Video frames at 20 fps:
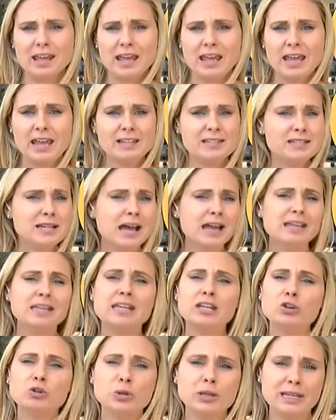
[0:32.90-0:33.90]
it's not
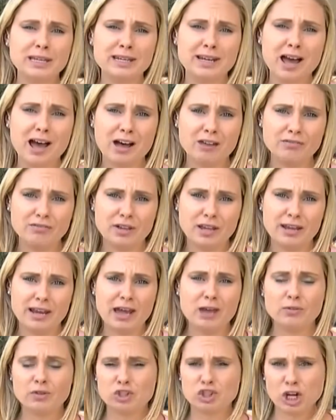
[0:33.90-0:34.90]
nearly enough. And
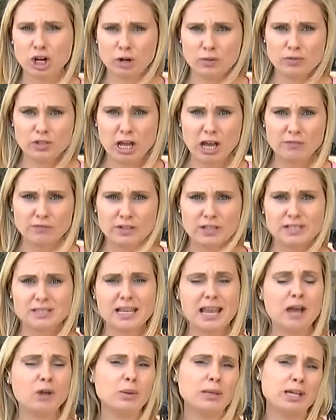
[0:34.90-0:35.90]
now the sheriff's office,
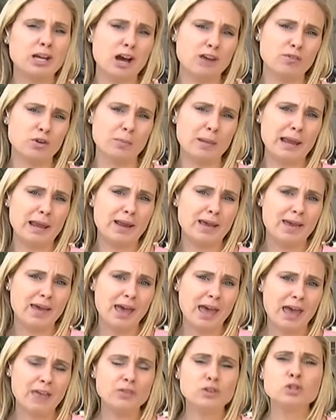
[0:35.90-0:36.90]
county government,
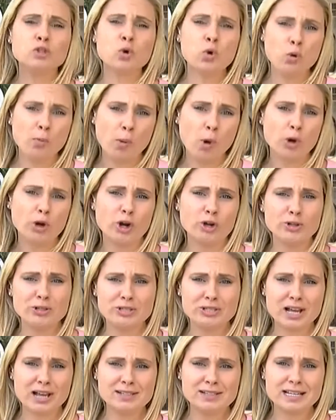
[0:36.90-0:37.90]
and the school board are
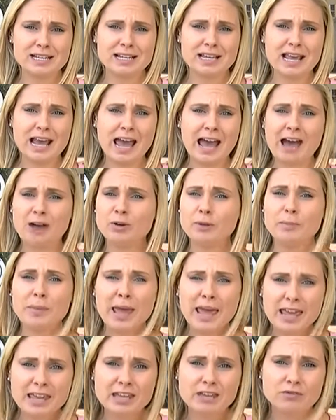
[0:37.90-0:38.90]
discussing how to
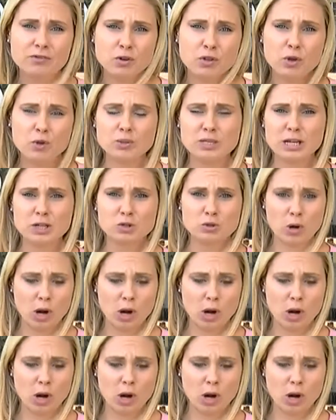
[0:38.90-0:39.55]
pay for those extra